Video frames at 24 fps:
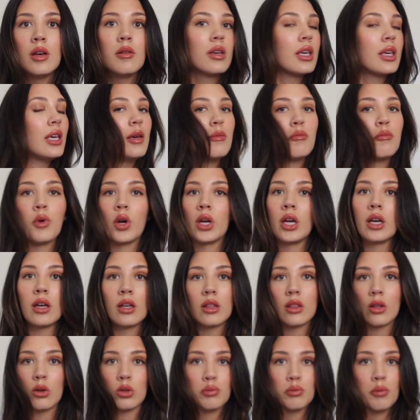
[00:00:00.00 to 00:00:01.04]
keep bringing
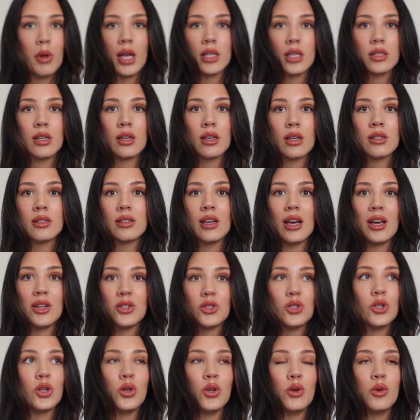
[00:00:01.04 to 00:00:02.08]
in those blessings, and
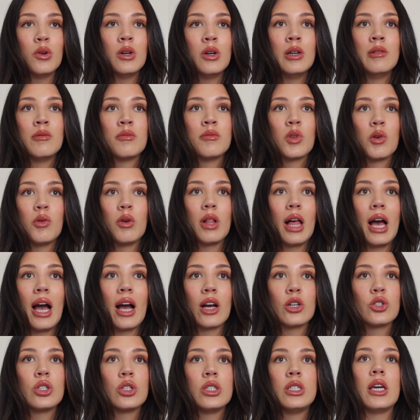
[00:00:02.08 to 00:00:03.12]
two, will
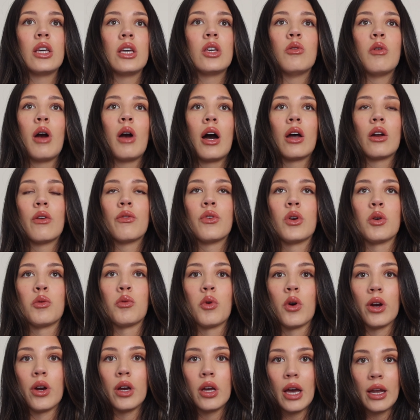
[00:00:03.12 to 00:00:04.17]
actually take you out of your
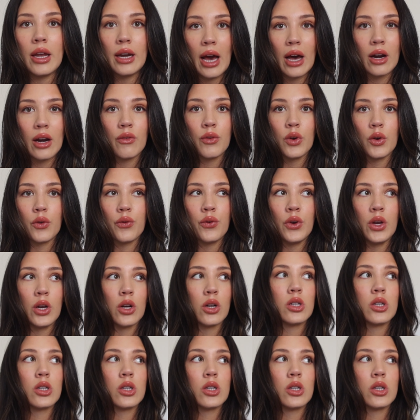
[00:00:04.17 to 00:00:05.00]
worry and out of your fear.